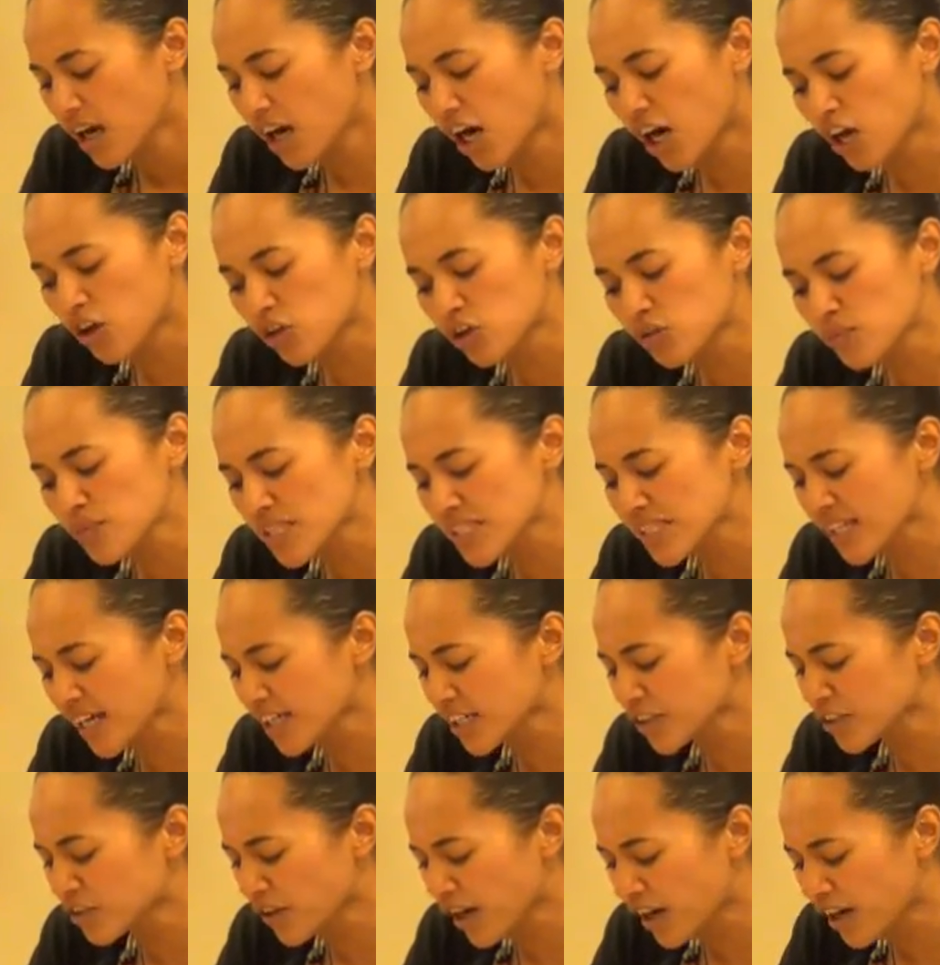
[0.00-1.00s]
Our home is not
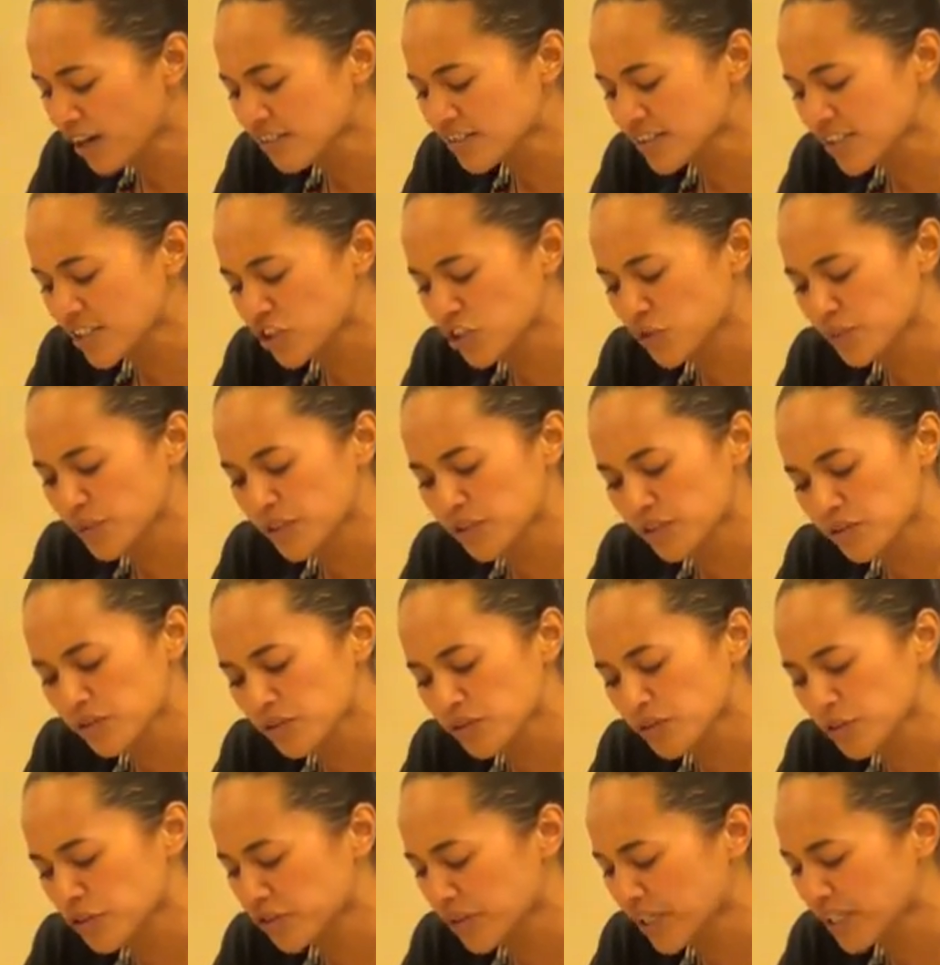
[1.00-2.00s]
a grounds that should be used
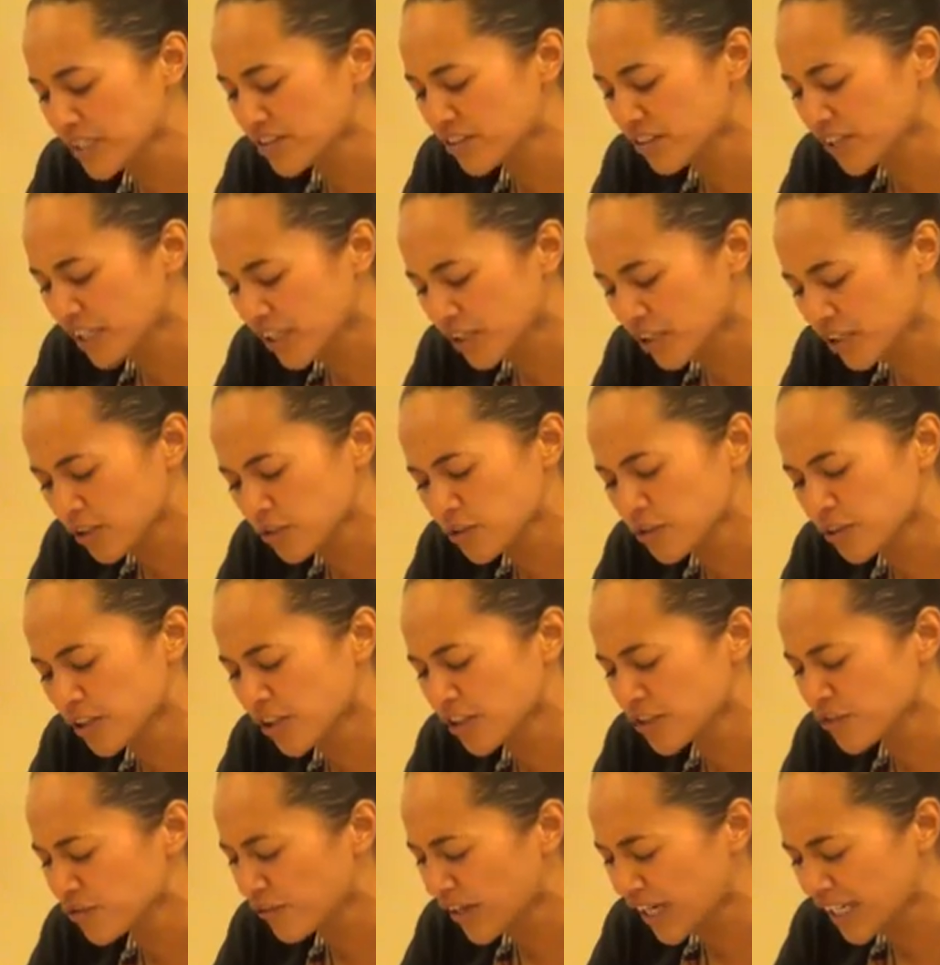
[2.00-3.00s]
to train to kill, to
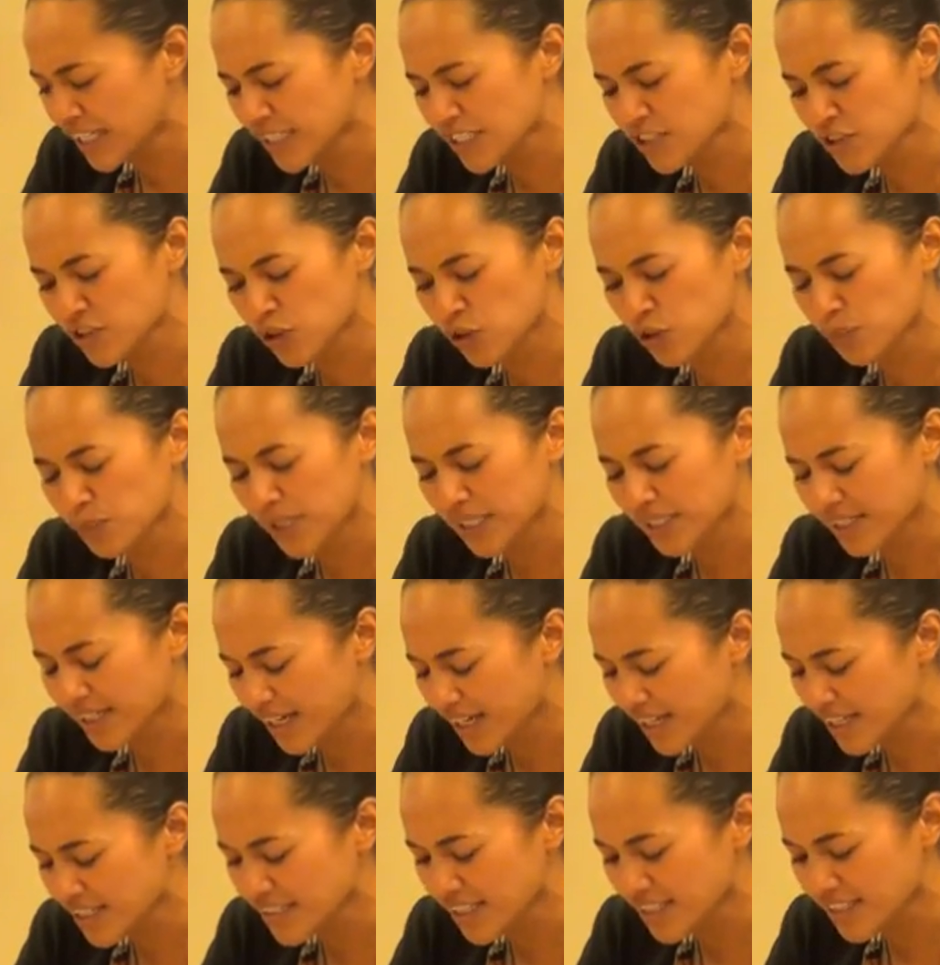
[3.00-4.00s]
cause violence, cooked by
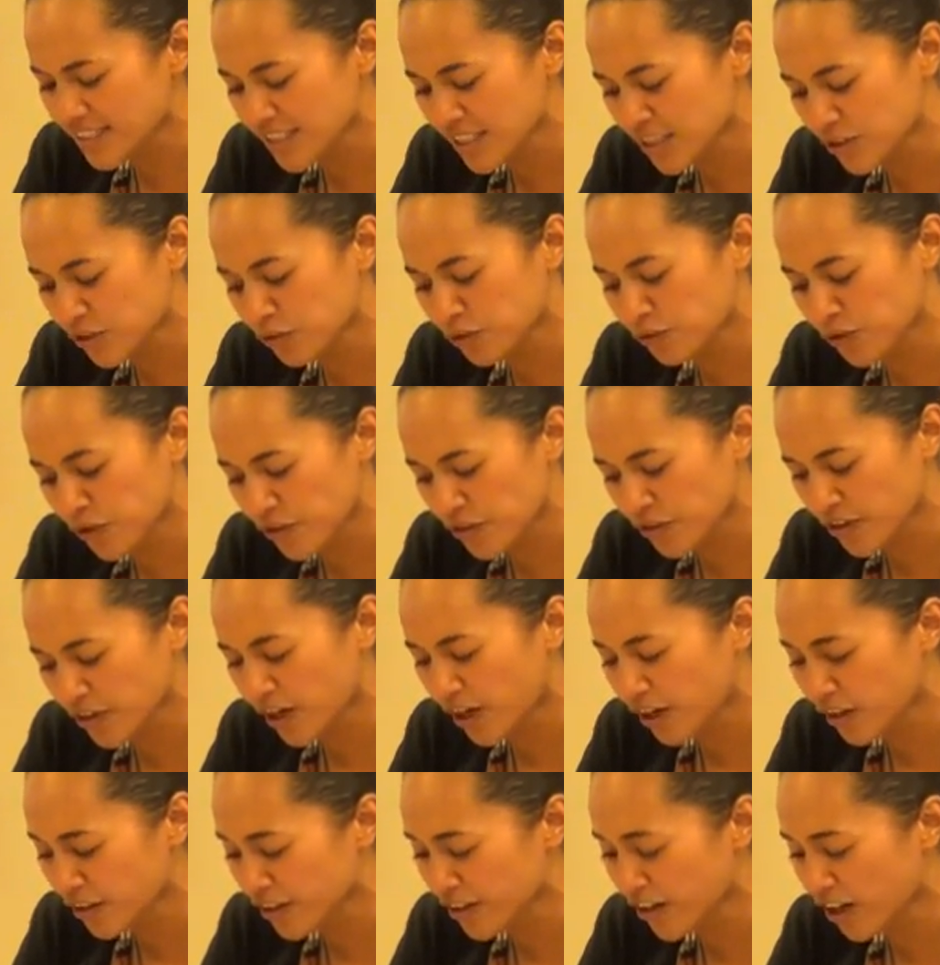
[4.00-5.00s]
lies that seek to further
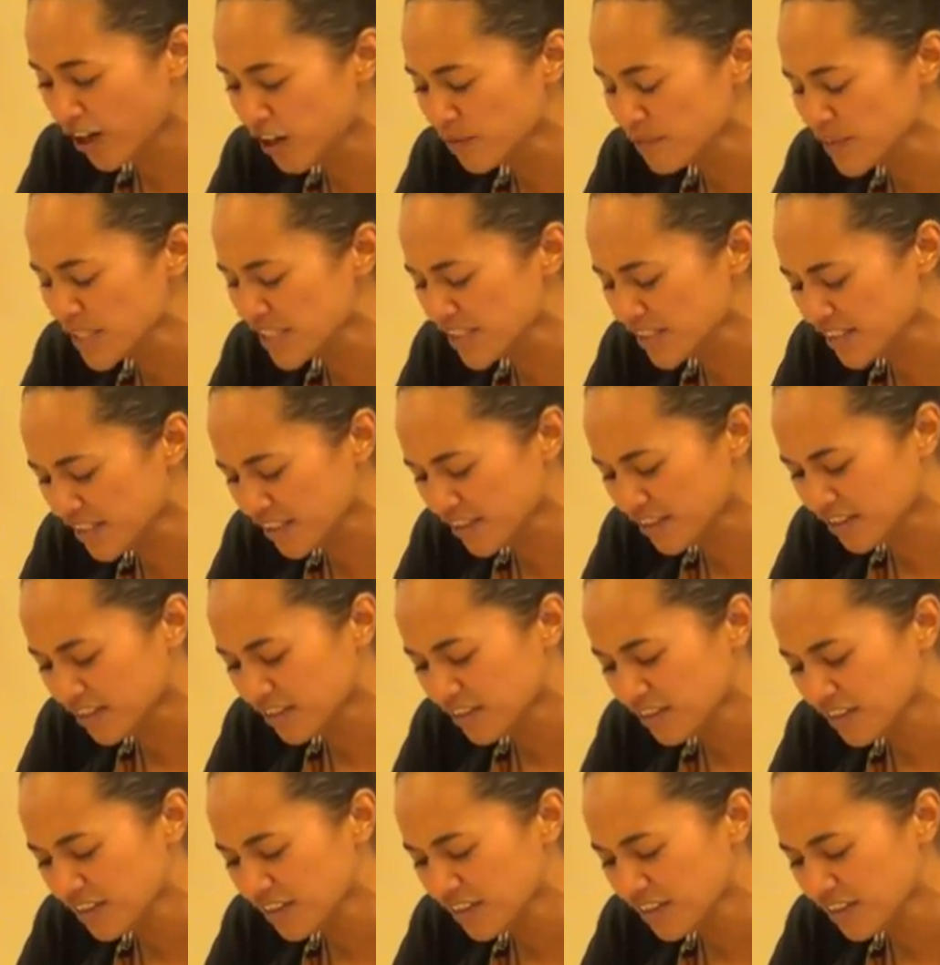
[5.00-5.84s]
conquer, harm, and steal.